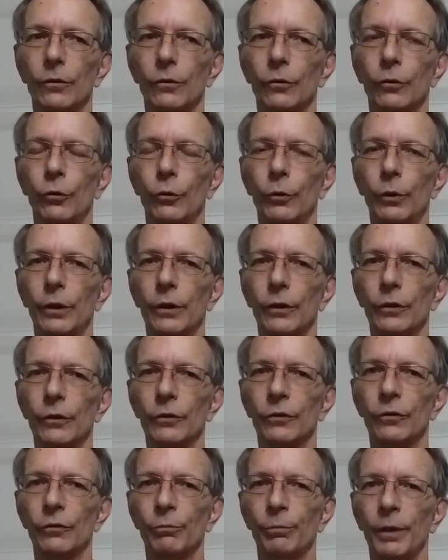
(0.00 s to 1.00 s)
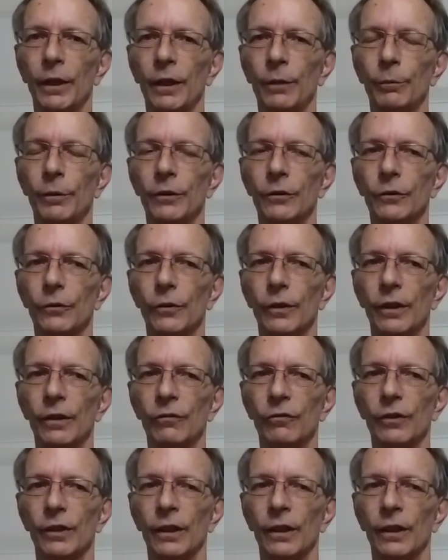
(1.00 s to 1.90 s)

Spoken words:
2 years of payments left.